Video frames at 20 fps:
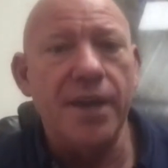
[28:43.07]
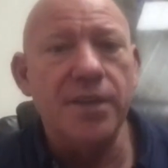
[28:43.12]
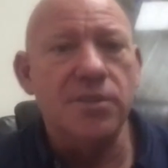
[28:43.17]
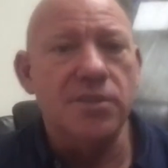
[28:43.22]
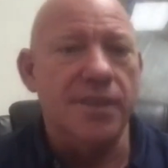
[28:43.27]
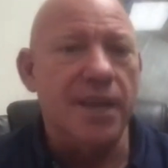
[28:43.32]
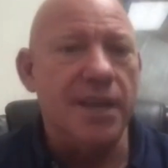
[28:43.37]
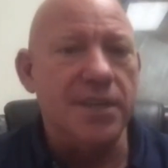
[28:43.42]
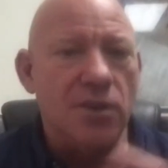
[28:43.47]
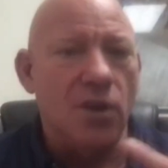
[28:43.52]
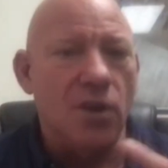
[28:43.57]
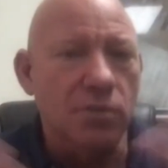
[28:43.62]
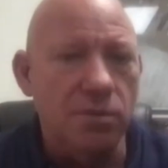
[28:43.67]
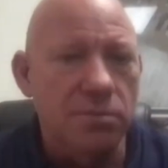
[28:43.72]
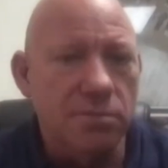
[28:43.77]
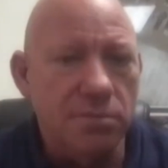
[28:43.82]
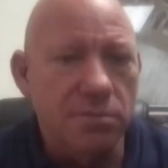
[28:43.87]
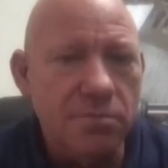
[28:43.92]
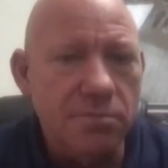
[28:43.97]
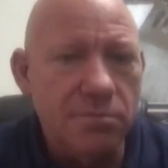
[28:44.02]
So that's a whole
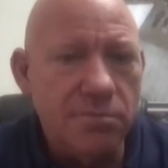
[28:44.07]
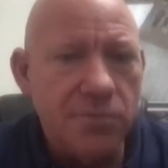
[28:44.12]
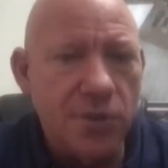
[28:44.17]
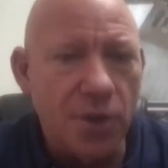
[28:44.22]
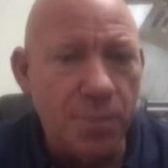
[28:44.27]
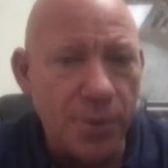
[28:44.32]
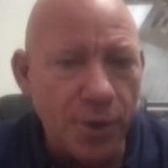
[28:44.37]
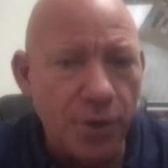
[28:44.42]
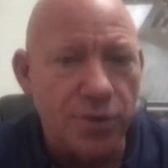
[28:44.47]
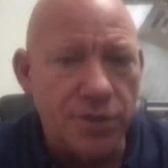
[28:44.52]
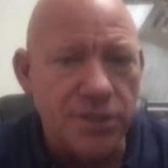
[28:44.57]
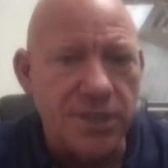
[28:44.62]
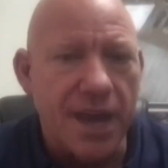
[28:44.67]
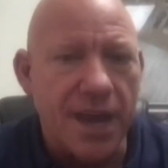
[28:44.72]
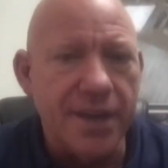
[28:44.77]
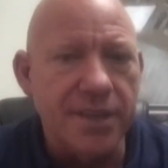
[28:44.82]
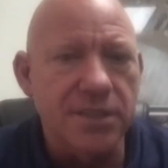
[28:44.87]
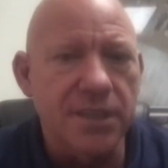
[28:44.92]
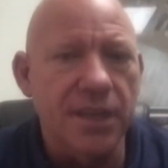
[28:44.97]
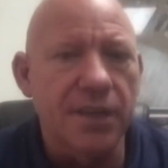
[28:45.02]
computer
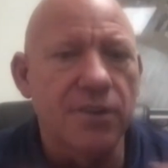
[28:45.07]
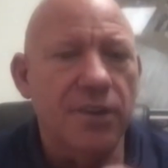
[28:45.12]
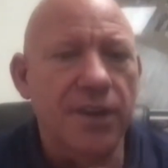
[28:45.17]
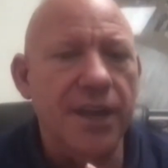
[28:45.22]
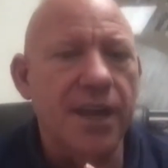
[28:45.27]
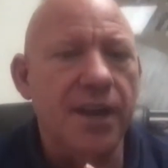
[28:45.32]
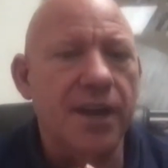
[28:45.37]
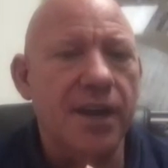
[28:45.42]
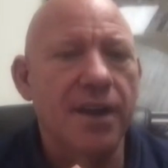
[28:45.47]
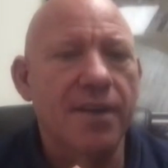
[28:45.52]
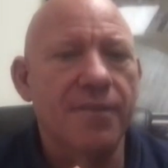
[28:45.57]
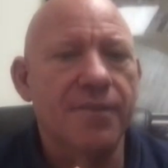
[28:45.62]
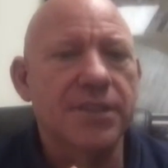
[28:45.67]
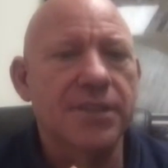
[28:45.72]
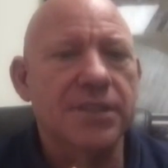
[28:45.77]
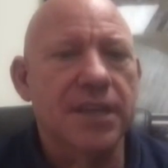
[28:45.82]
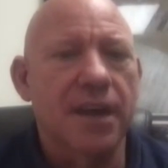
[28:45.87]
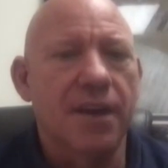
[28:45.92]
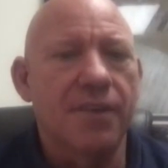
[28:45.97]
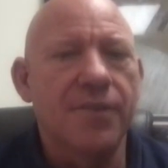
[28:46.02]
science, literally in and of
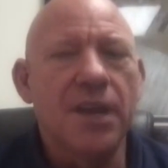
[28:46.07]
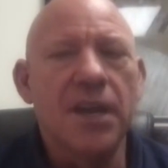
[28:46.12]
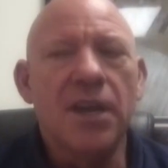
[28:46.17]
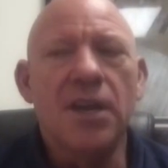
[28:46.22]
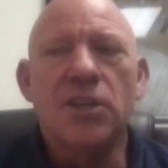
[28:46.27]
itself.